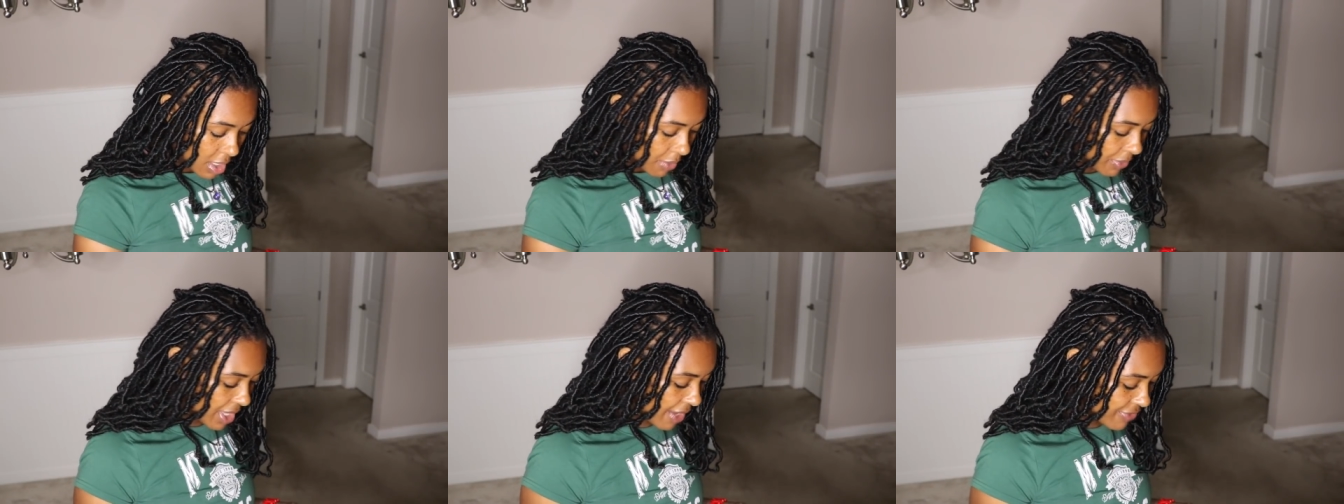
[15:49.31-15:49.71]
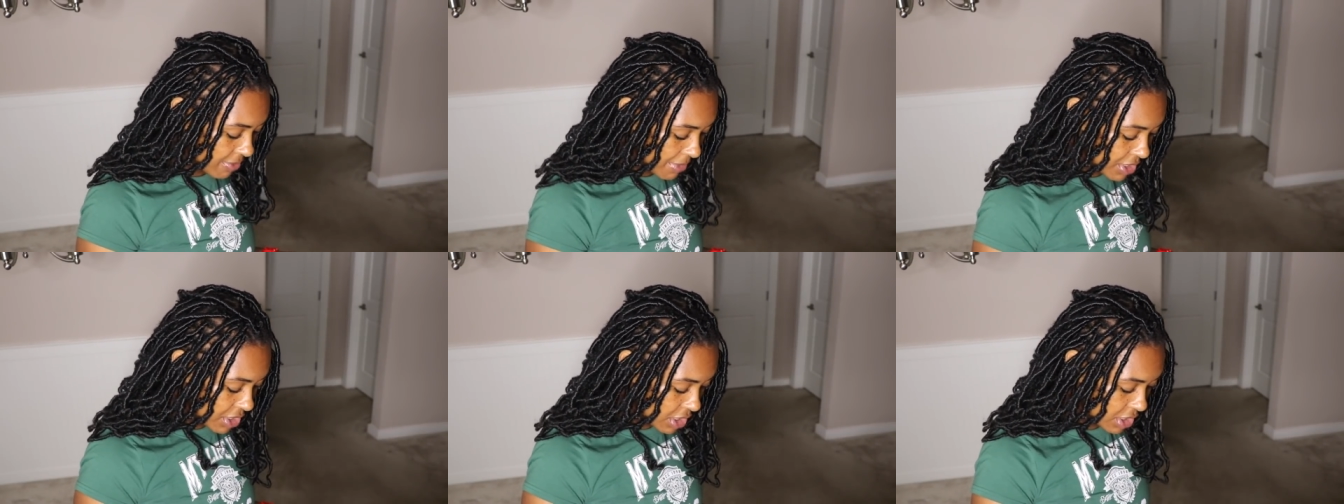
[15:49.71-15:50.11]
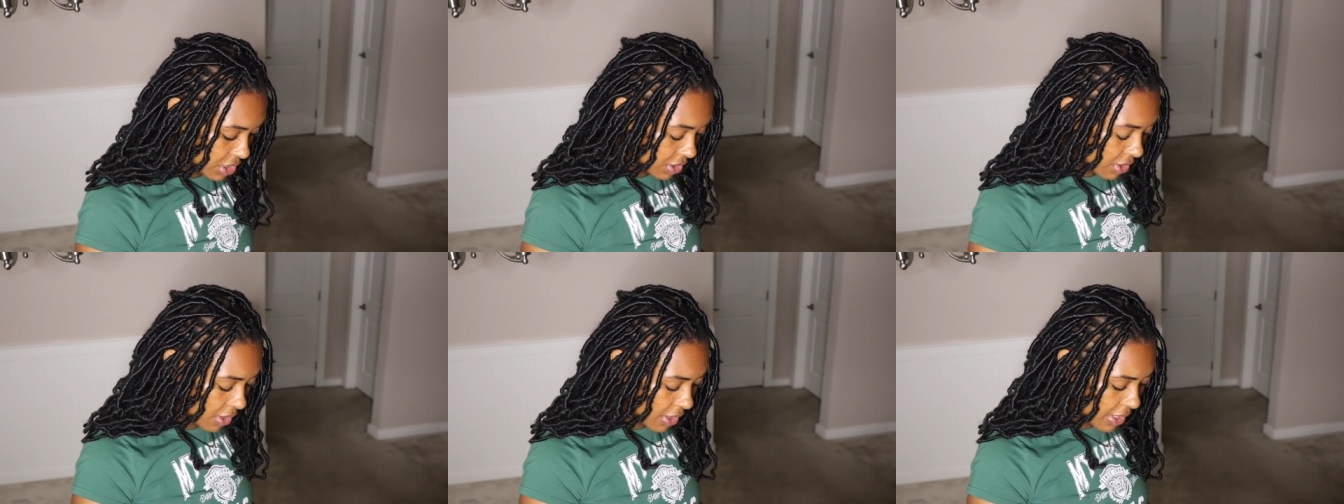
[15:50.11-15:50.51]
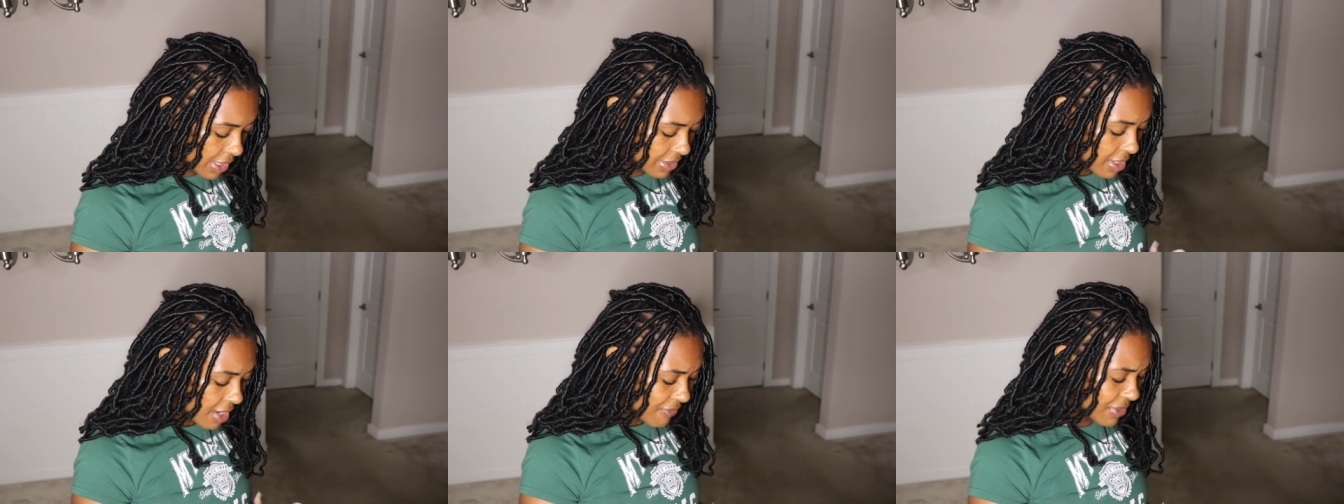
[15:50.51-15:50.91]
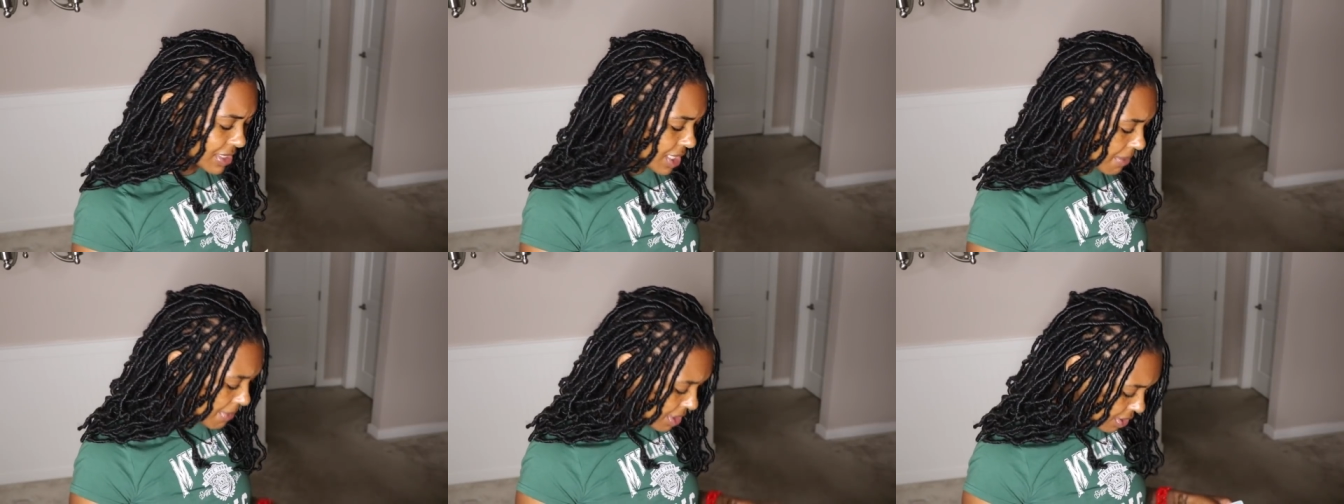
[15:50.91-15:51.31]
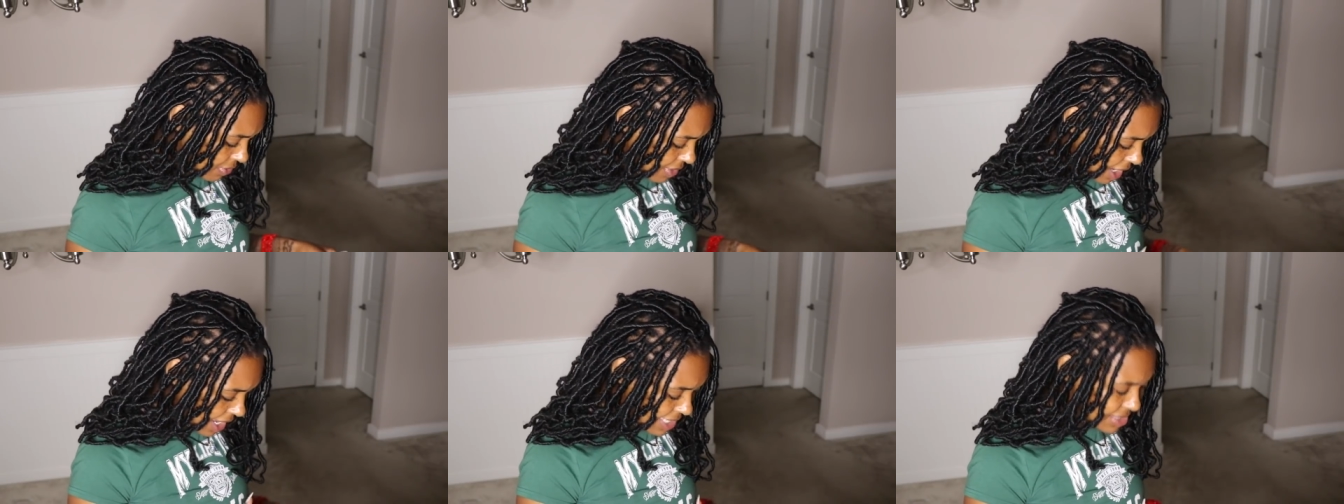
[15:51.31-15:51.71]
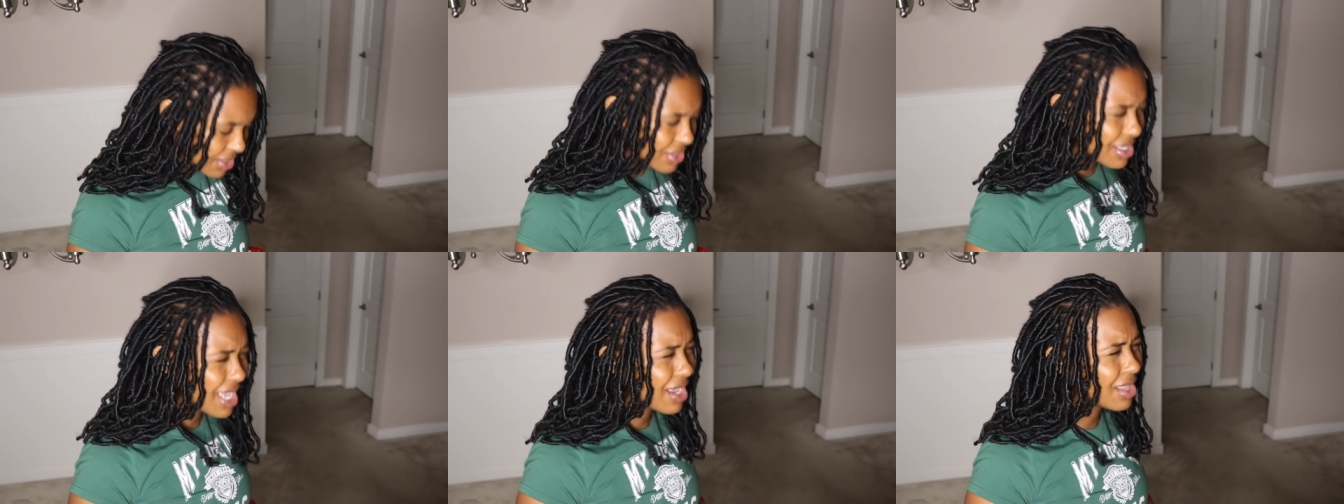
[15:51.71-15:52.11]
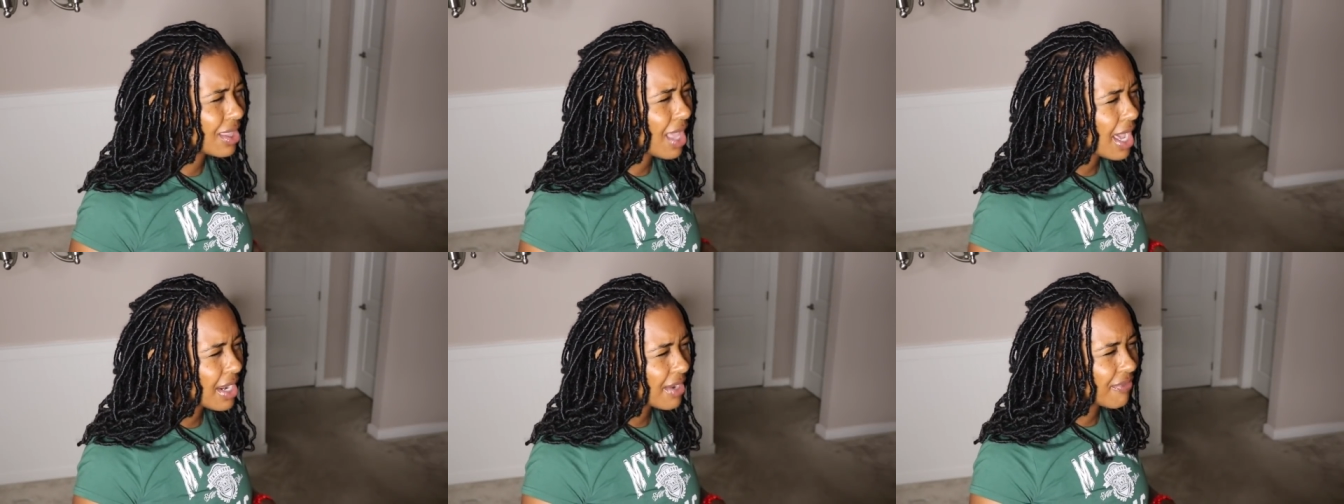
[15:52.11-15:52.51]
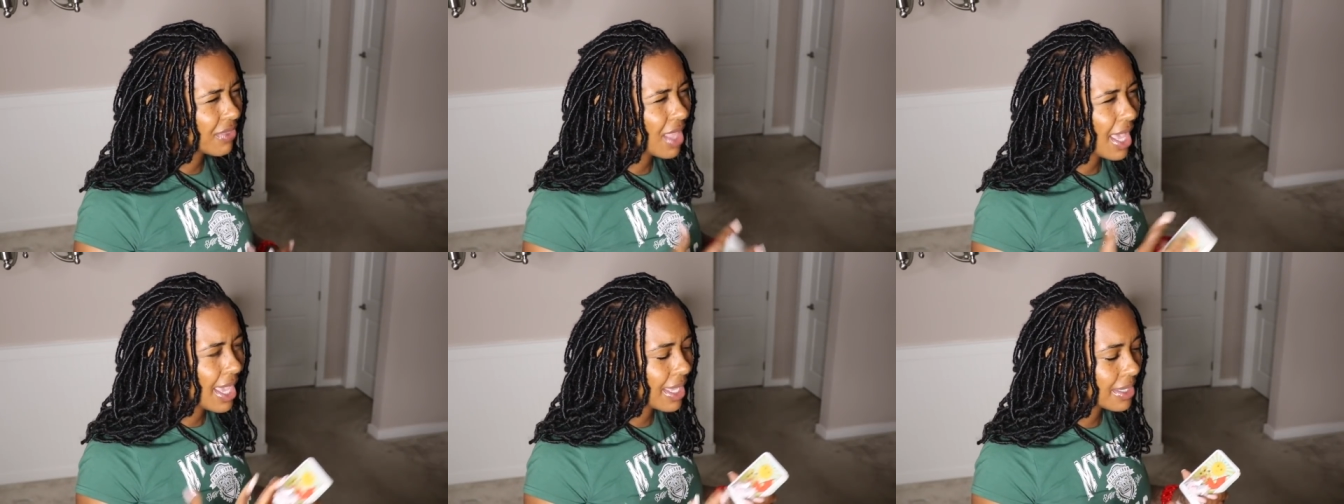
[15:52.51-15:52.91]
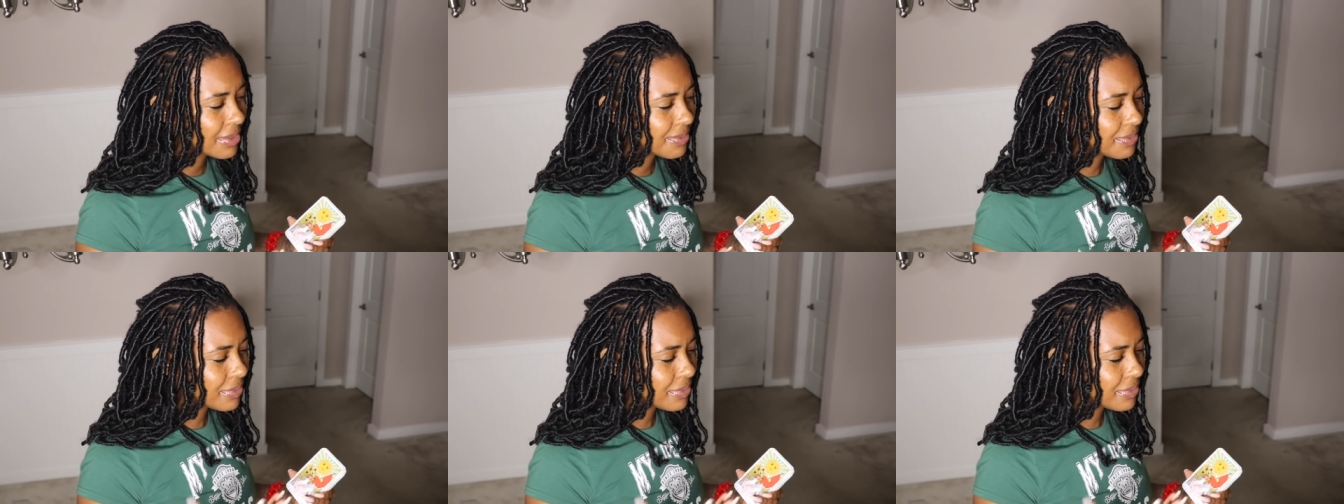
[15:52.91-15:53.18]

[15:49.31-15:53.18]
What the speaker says: We have the Magician card. For some of you guys, there's like a lot of like,